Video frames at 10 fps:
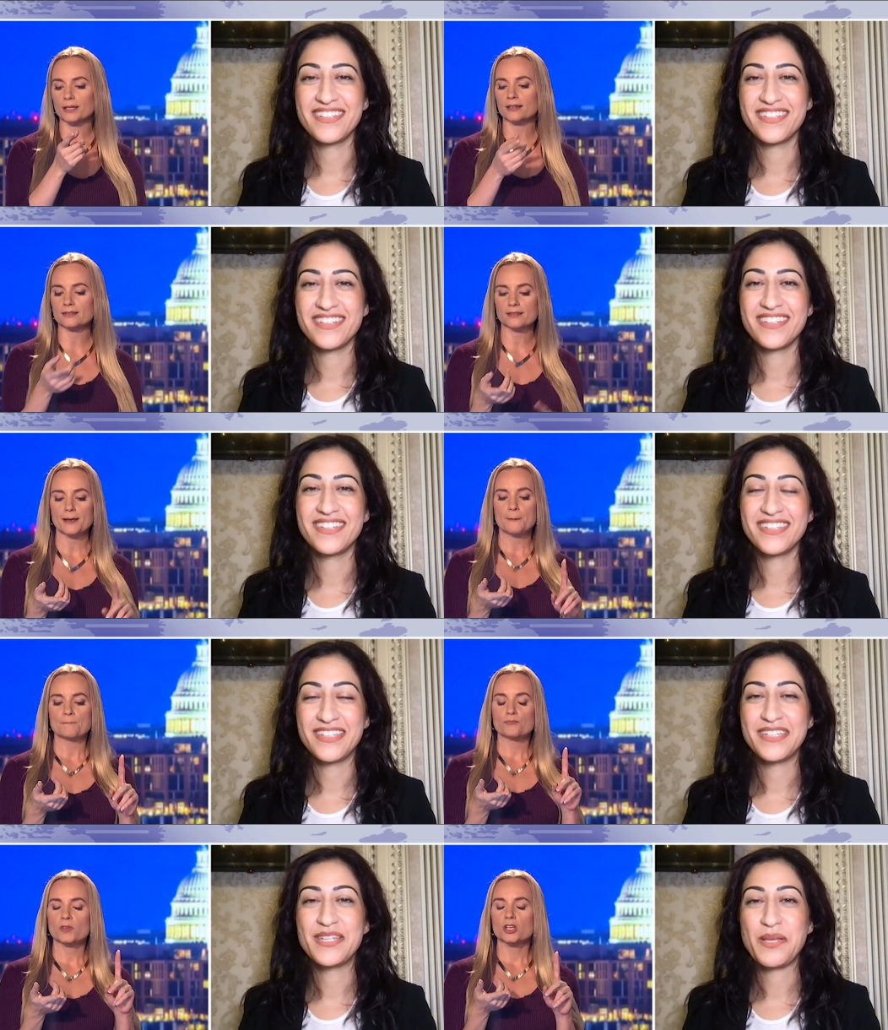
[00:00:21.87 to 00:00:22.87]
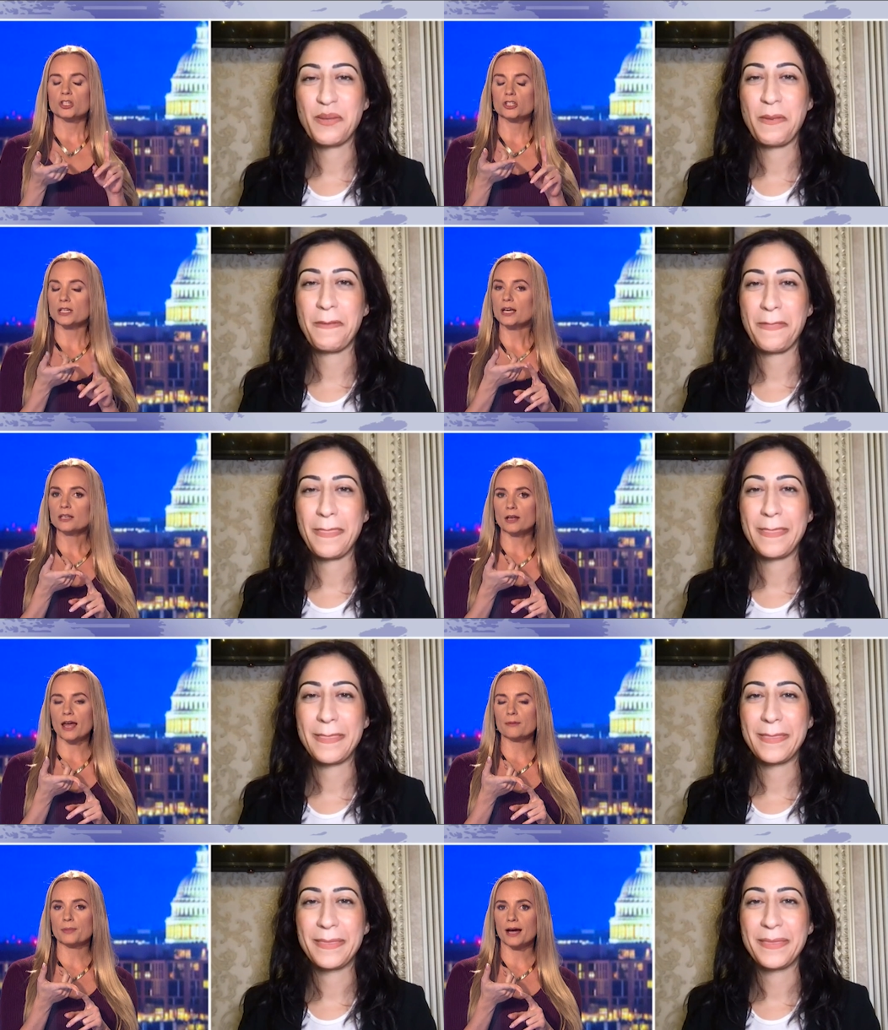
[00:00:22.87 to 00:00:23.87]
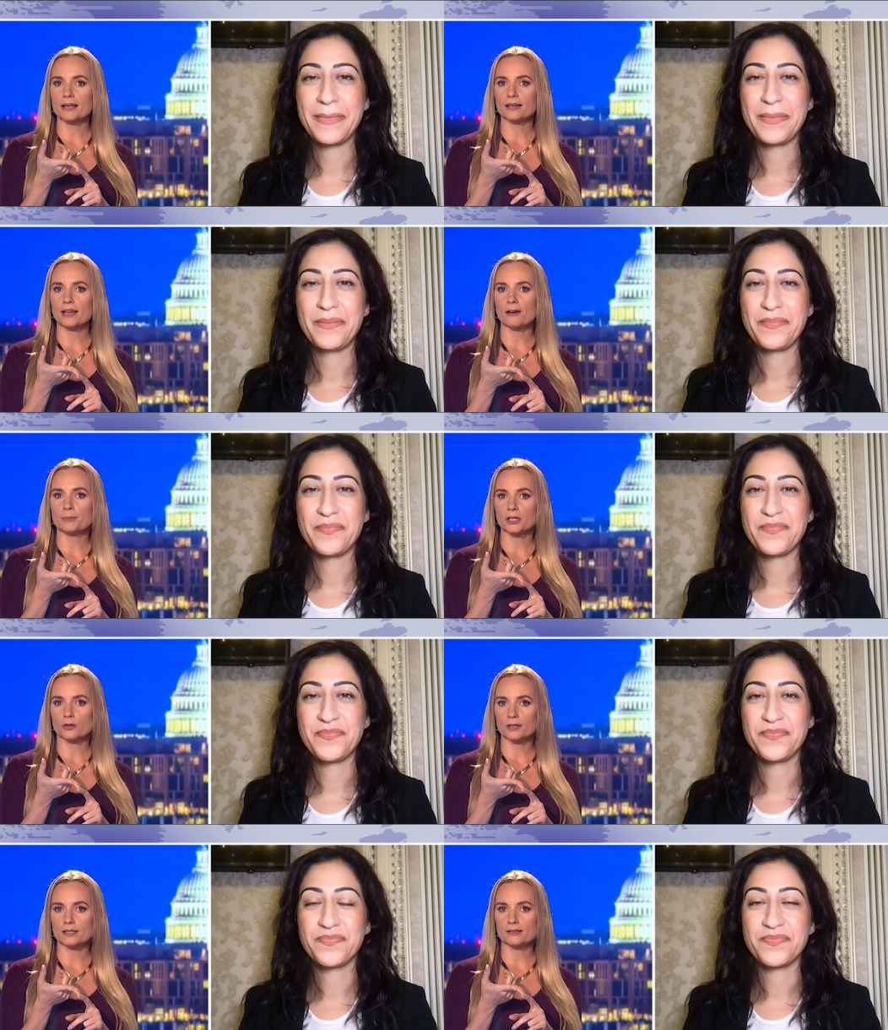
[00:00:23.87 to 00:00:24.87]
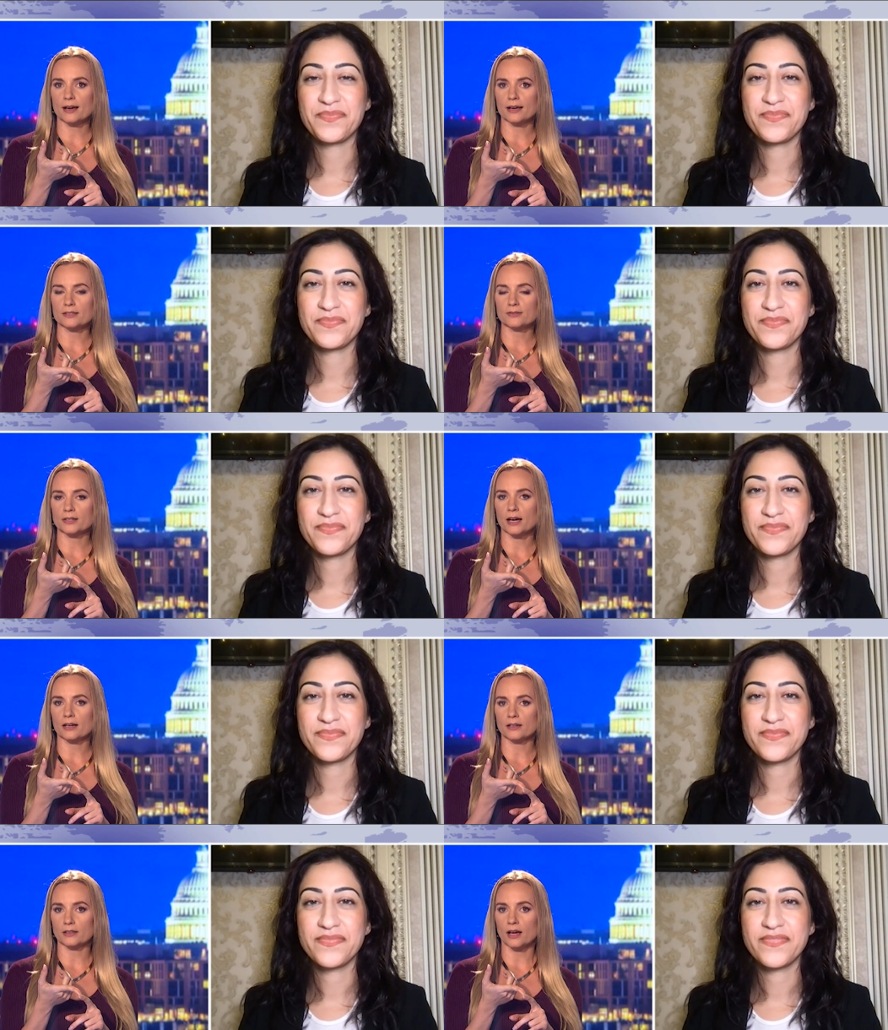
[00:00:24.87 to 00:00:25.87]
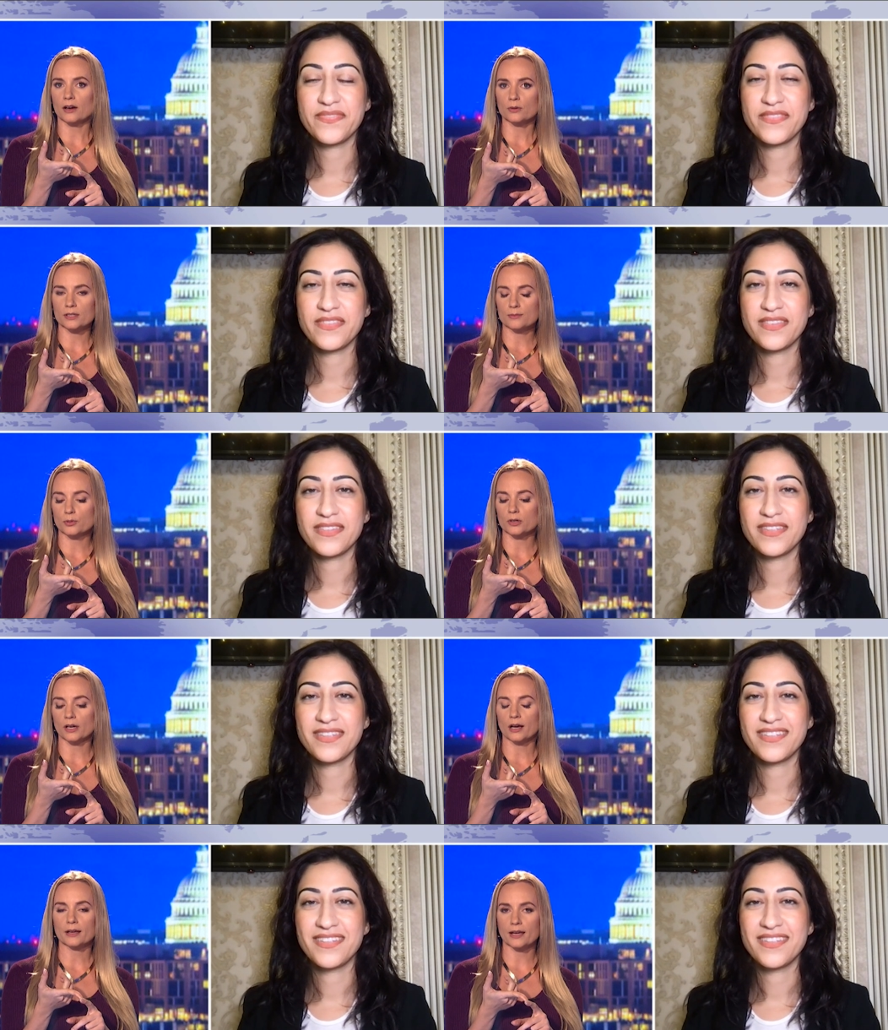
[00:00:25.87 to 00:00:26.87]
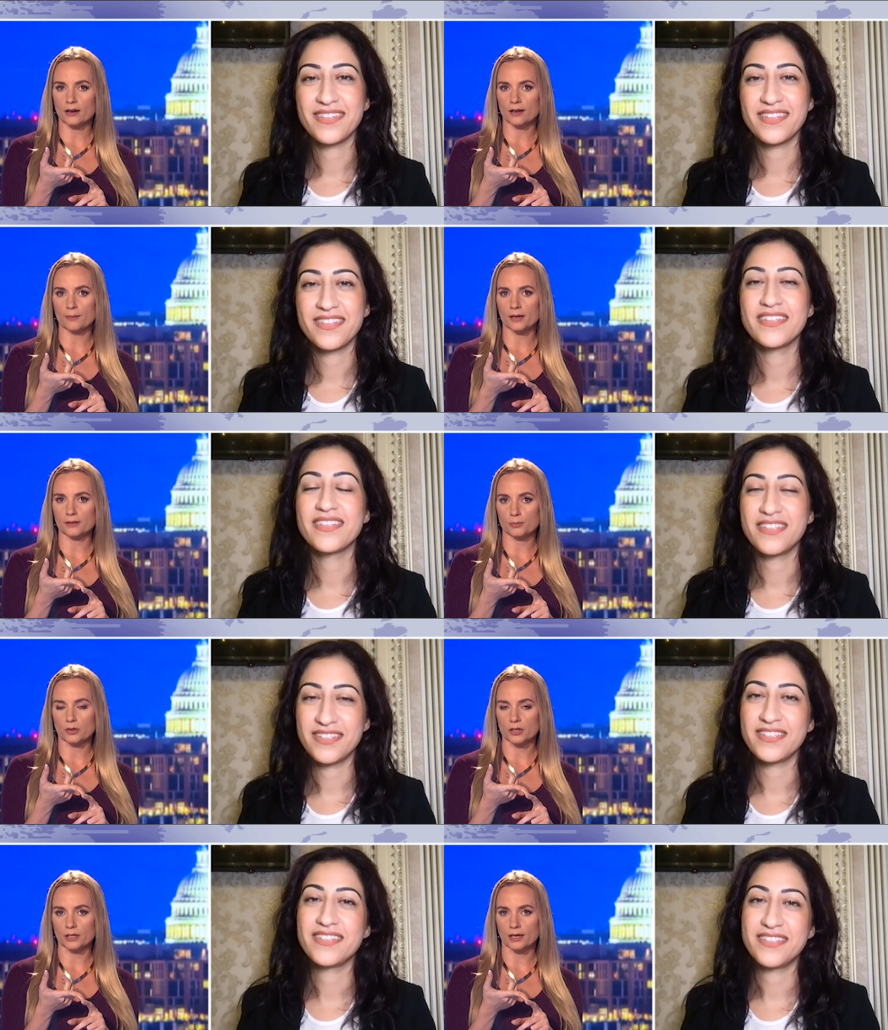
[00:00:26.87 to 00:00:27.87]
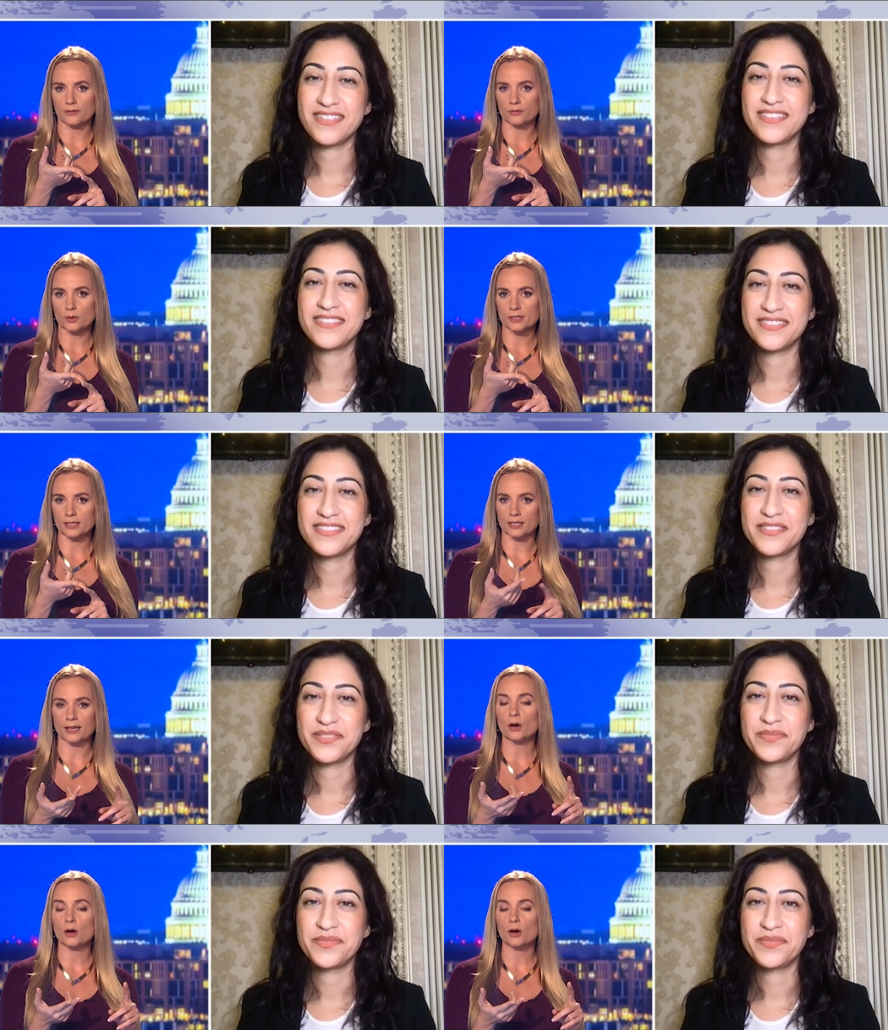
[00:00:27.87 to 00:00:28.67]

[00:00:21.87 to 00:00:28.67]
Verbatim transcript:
Speaker 1: Because she and Biden have been criticized for not going to the border, not caring about the border, not enforcing it.